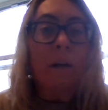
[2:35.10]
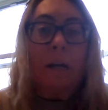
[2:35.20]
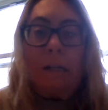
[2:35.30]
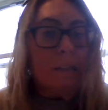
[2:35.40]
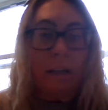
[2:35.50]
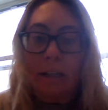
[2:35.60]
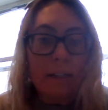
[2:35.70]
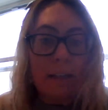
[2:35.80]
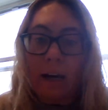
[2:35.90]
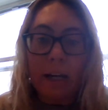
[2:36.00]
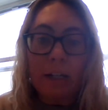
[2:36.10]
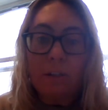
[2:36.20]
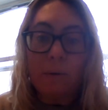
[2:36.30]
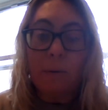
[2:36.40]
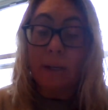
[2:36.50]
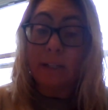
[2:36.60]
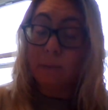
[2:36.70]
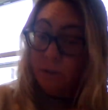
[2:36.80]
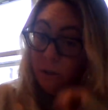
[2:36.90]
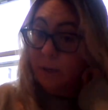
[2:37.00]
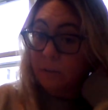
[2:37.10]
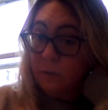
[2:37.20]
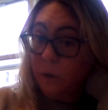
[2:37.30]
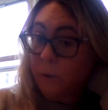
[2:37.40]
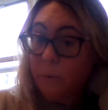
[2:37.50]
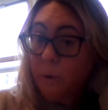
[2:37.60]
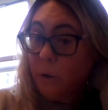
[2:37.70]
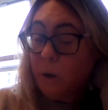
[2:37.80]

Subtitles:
all kind of stuck inside doing what we need to be doing. So